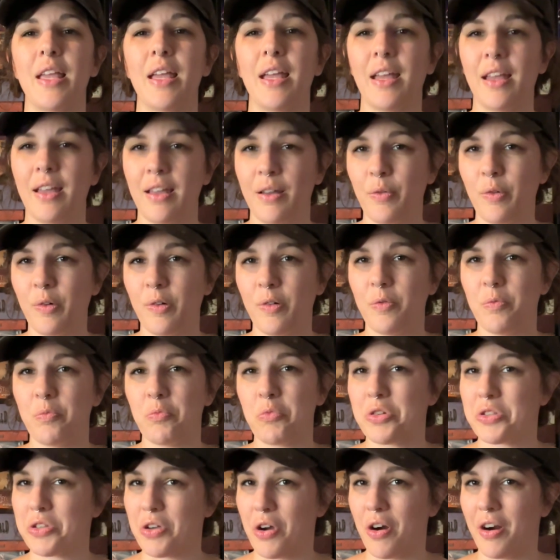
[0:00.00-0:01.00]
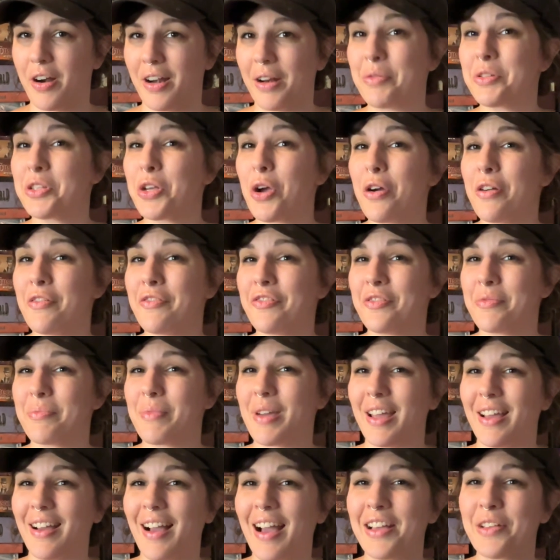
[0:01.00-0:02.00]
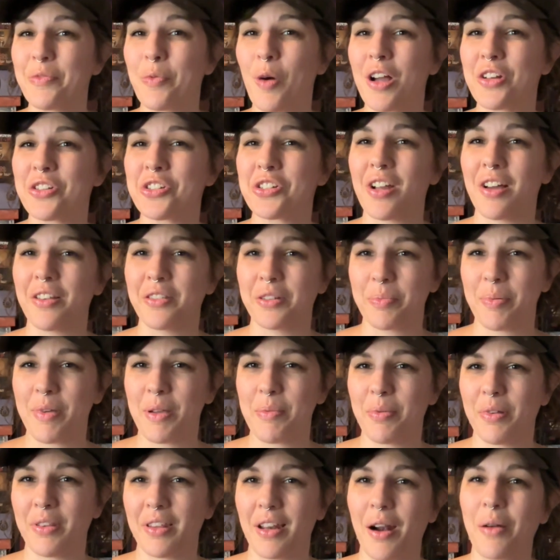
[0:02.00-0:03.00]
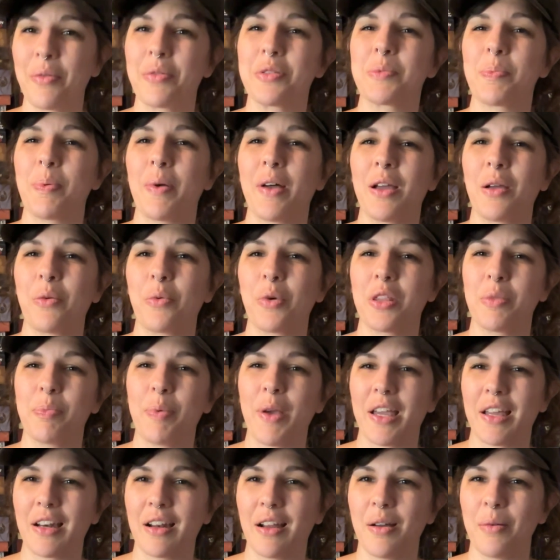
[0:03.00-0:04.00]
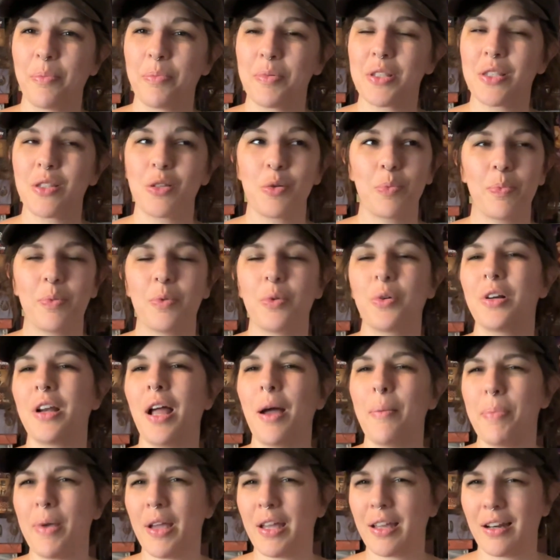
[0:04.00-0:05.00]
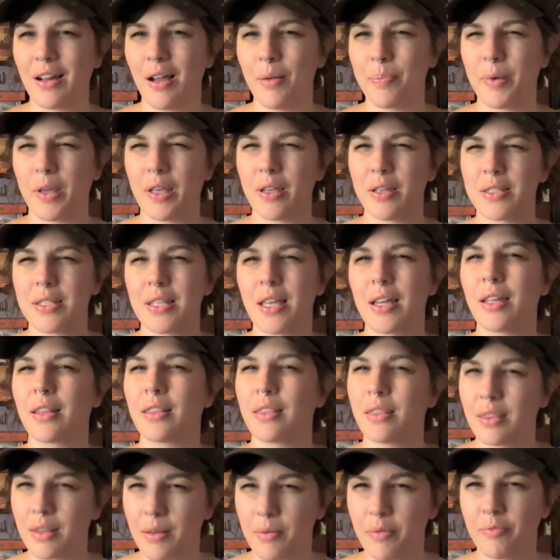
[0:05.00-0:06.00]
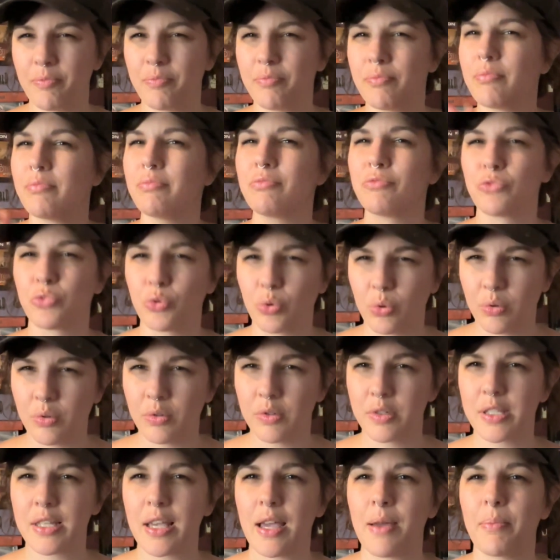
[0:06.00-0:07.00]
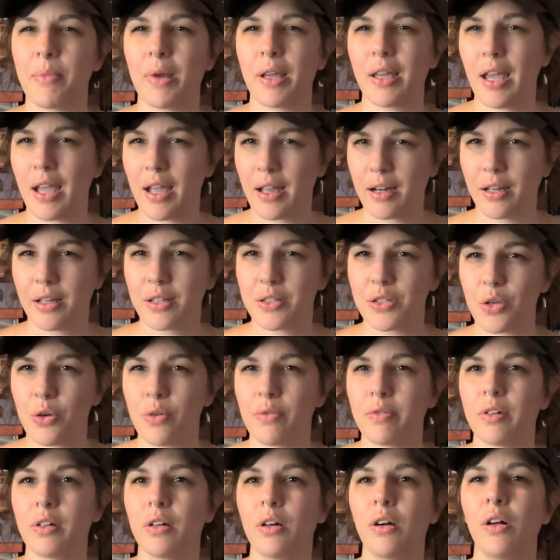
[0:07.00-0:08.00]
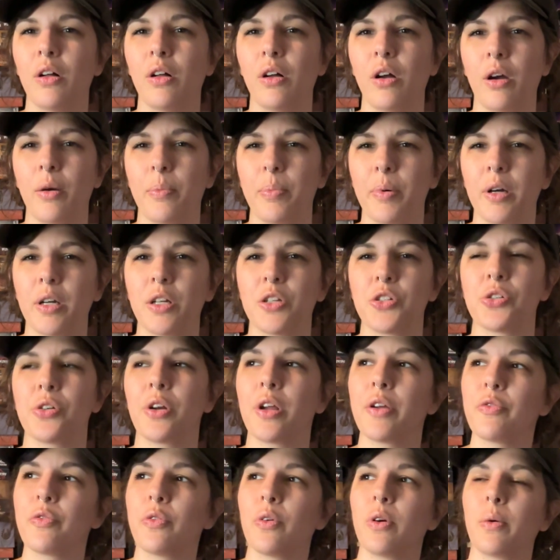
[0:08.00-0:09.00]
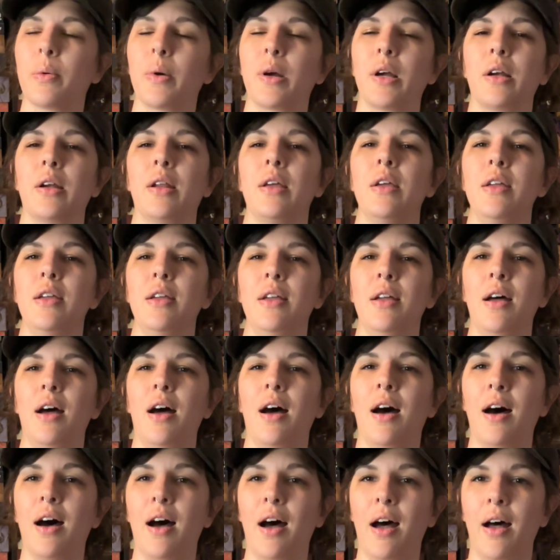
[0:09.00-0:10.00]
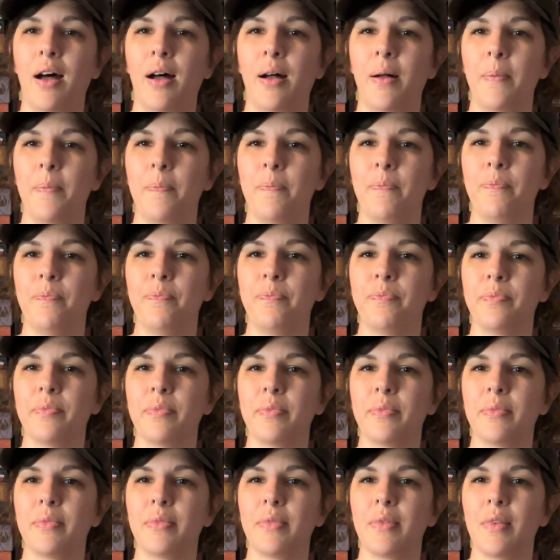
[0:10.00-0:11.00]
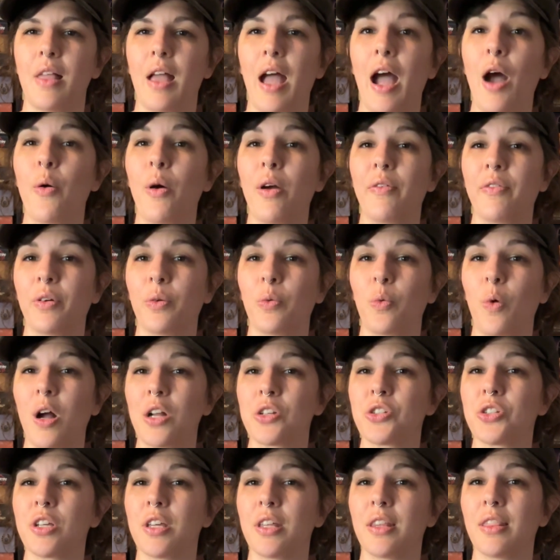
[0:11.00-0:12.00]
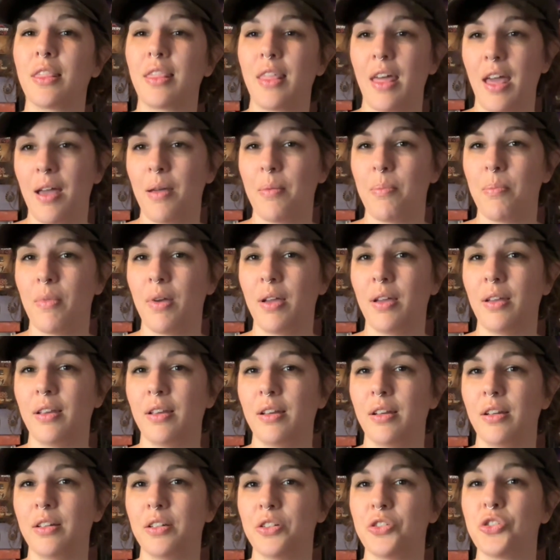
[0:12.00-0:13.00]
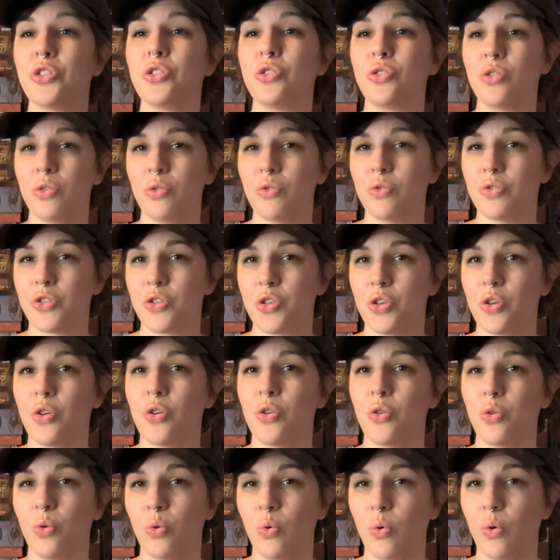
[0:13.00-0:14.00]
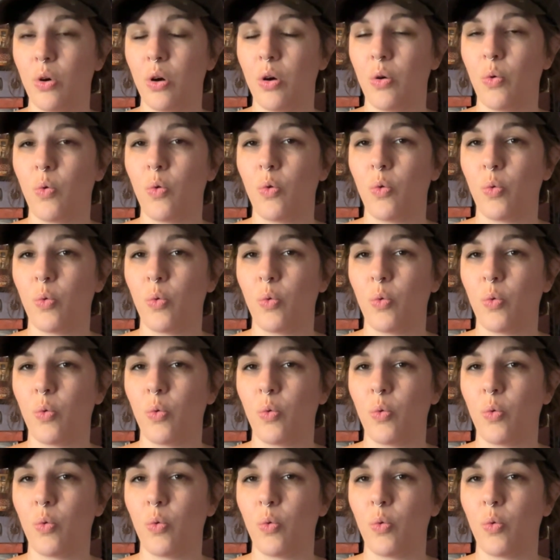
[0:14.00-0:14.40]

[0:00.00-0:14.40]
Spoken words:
It was hard. It was hard for me. I watched other people that I was playing with pick it up, or not pick it up, because the rules and mechanics overall are pretty straightforward. However, watching them deduce who